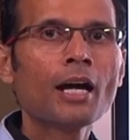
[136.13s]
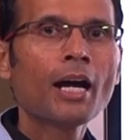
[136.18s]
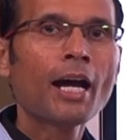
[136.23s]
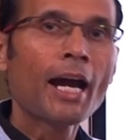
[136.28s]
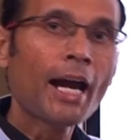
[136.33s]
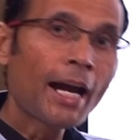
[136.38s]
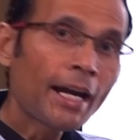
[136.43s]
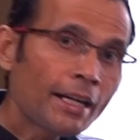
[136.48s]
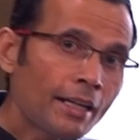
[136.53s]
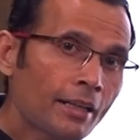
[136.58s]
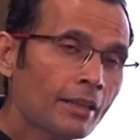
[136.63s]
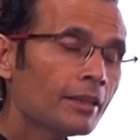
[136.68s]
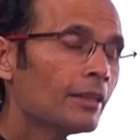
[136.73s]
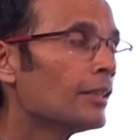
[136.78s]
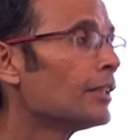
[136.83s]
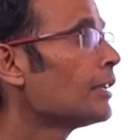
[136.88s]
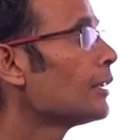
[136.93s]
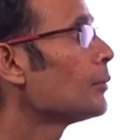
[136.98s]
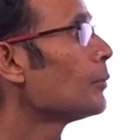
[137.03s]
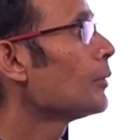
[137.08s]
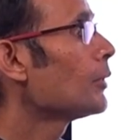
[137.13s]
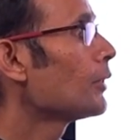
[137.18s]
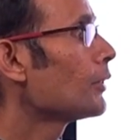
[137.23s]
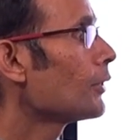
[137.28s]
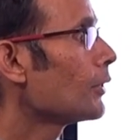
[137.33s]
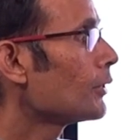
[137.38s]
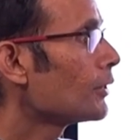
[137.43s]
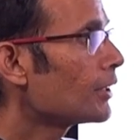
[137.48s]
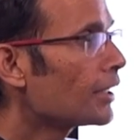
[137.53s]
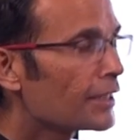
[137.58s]
And
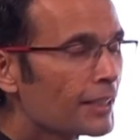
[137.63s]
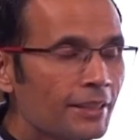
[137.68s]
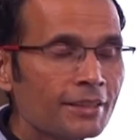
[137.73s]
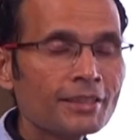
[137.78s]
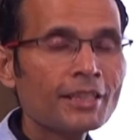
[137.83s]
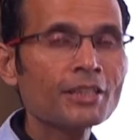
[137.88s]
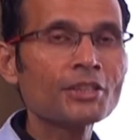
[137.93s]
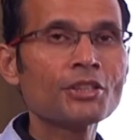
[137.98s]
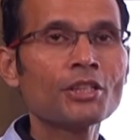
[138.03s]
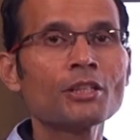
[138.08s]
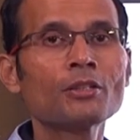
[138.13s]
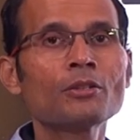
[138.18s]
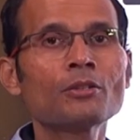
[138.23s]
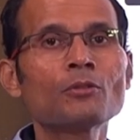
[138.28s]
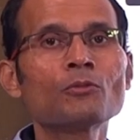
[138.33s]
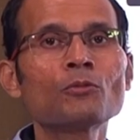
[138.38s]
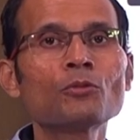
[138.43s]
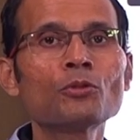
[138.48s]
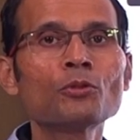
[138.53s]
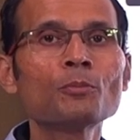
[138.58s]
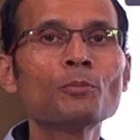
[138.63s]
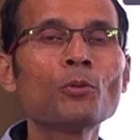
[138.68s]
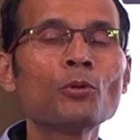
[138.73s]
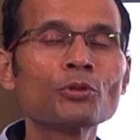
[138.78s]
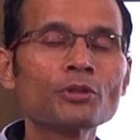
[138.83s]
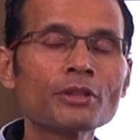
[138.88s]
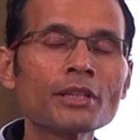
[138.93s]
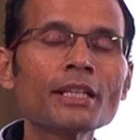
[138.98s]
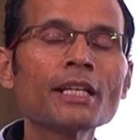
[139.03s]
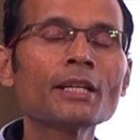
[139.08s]
the discussion would
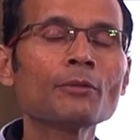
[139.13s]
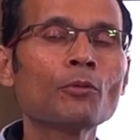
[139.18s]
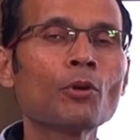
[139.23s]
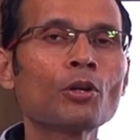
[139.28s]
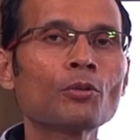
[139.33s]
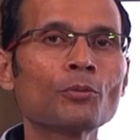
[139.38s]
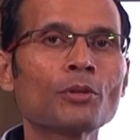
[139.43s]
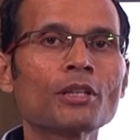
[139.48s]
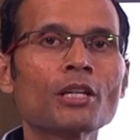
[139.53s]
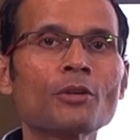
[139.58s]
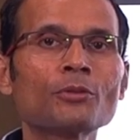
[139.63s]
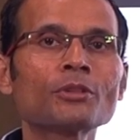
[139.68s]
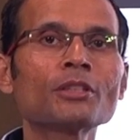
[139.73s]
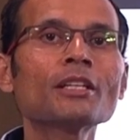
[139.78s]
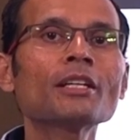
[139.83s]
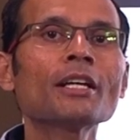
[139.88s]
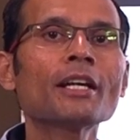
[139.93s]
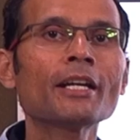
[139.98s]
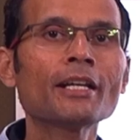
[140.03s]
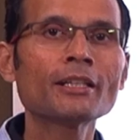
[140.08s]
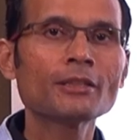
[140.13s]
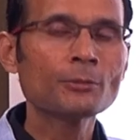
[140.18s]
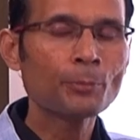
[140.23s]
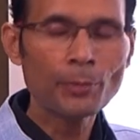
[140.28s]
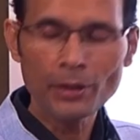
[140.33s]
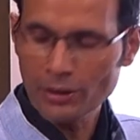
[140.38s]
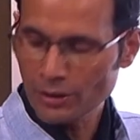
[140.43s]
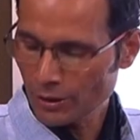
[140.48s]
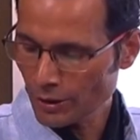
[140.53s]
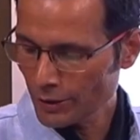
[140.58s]
mostly revolve around the his
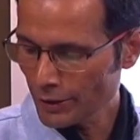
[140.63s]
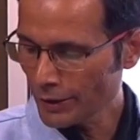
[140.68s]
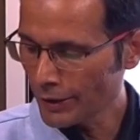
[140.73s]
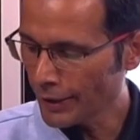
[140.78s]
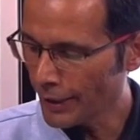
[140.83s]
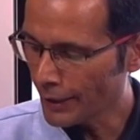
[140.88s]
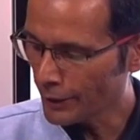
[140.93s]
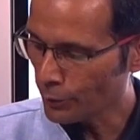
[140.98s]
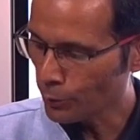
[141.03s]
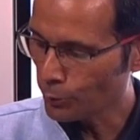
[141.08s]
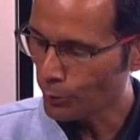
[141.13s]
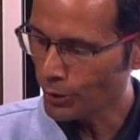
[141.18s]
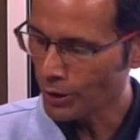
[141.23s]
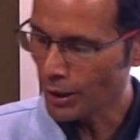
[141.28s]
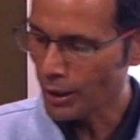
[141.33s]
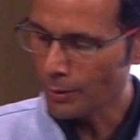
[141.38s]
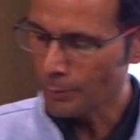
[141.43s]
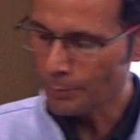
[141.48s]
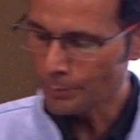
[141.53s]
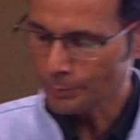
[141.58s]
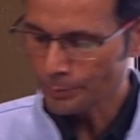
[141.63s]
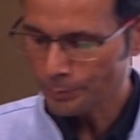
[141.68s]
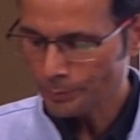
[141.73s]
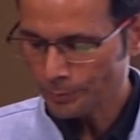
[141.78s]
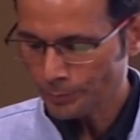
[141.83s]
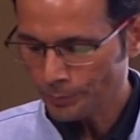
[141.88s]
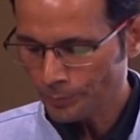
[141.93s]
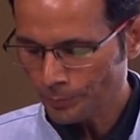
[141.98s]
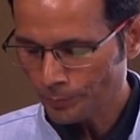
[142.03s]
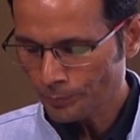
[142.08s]
bundle electrogram.
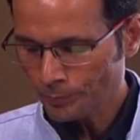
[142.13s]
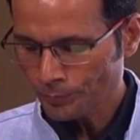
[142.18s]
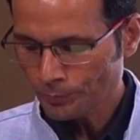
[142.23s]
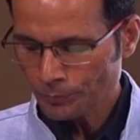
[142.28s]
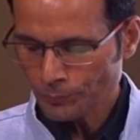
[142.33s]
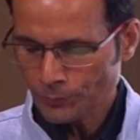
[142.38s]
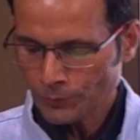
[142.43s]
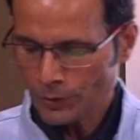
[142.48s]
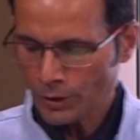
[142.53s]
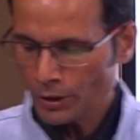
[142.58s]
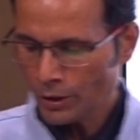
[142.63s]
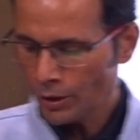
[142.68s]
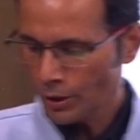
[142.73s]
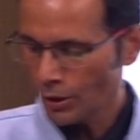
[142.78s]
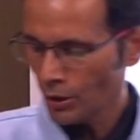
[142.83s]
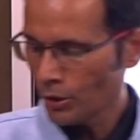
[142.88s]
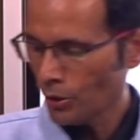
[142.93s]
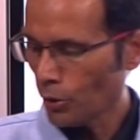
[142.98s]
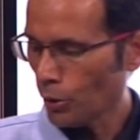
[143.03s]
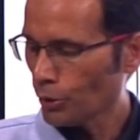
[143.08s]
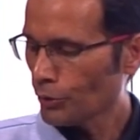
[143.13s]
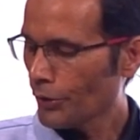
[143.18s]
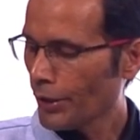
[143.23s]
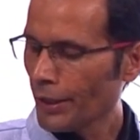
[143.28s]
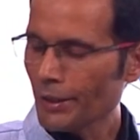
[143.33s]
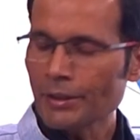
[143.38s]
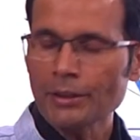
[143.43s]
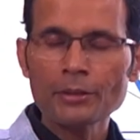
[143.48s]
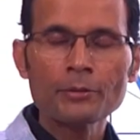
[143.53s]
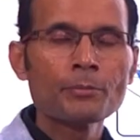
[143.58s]
All
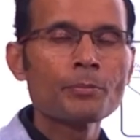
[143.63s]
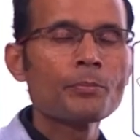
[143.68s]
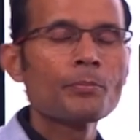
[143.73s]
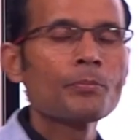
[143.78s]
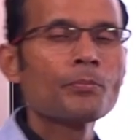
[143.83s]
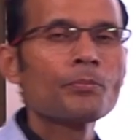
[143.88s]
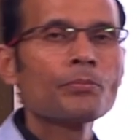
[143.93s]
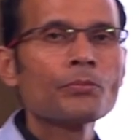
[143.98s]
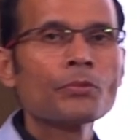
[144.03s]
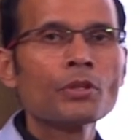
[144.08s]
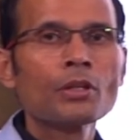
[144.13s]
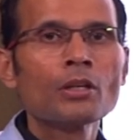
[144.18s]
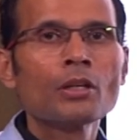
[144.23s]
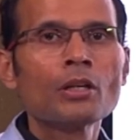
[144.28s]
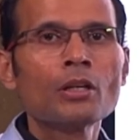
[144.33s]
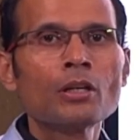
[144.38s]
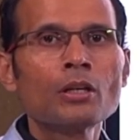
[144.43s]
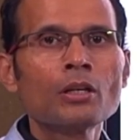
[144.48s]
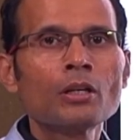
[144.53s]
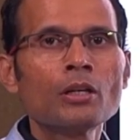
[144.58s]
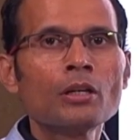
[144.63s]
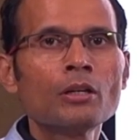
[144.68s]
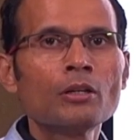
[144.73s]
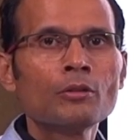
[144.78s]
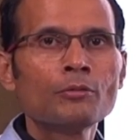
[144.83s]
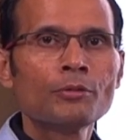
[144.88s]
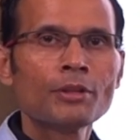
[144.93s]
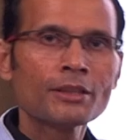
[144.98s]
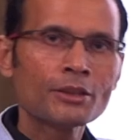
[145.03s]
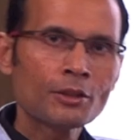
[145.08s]
right.
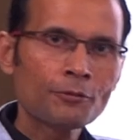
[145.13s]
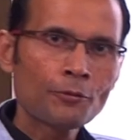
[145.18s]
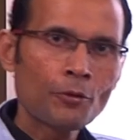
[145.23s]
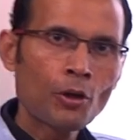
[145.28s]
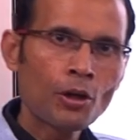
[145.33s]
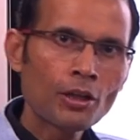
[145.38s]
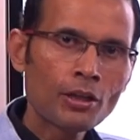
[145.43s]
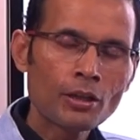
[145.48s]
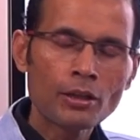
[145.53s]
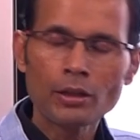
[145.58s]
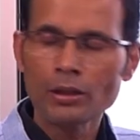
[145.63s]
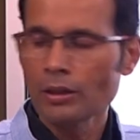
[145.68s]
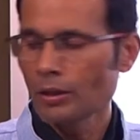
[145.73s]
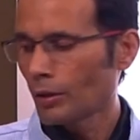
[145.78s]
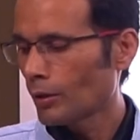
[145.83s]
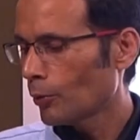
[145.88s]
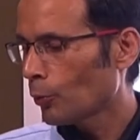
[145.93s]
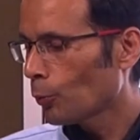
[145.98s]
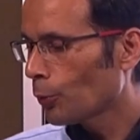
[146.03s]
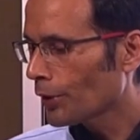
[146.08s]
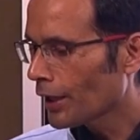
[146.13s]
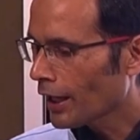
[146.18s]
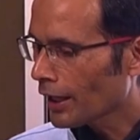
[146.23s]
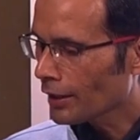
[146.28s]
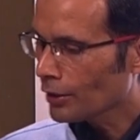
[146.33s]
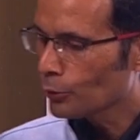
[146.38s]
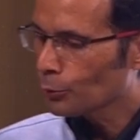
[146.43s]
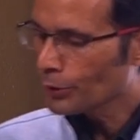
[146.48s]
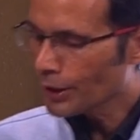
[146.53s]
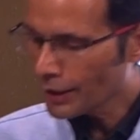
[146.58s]
First of all, we are
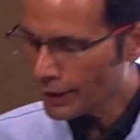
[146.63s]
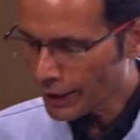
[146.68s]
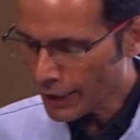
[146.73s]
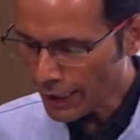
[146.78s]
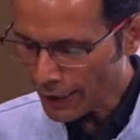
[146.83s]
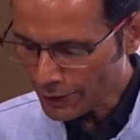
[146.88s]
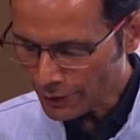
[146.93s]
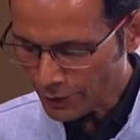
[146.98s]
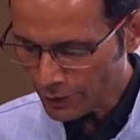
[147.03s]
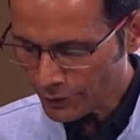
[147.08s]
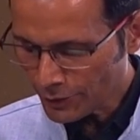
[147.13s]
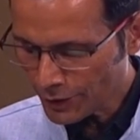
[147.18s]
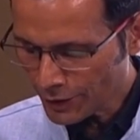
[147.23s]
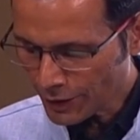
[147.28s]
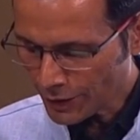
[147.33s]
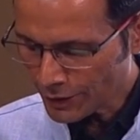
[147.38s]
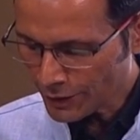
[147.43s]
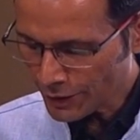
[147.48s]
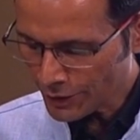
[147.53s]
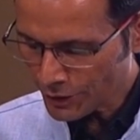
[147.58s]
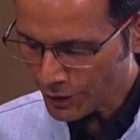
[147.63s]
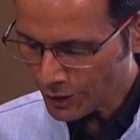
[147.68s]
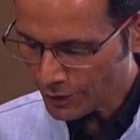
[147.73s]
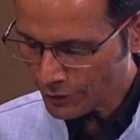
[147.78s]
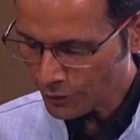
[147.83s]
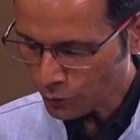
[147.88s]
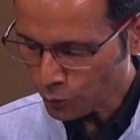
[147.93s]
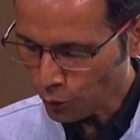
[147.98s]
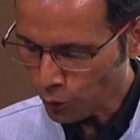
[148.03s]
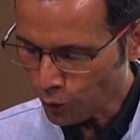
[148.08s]
looking at the
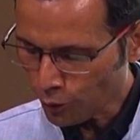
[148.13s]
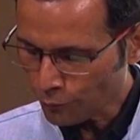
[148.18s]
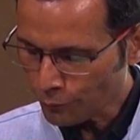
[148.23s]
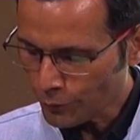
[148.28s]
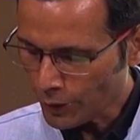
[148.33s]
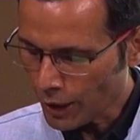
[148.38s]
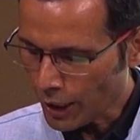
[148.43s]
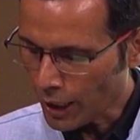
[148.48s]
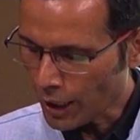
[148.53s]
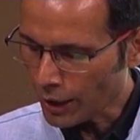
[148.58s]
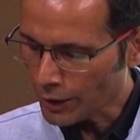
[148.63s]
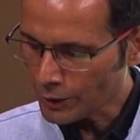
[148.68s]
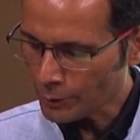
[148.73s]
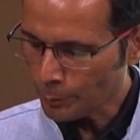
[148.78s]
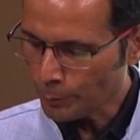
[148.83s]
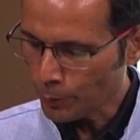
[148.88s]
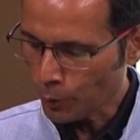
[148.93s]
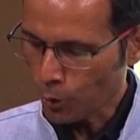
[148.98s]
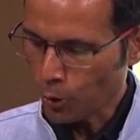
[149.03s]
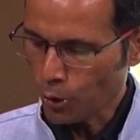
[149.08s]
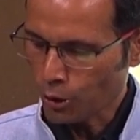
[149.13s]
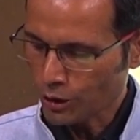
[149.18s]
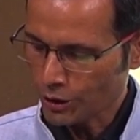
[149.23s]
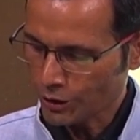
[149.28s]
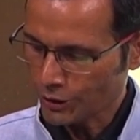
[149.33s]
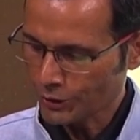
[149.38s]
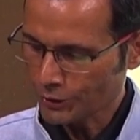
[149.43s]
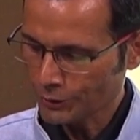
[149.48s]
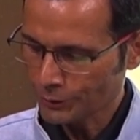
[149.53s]
conditions of heart block.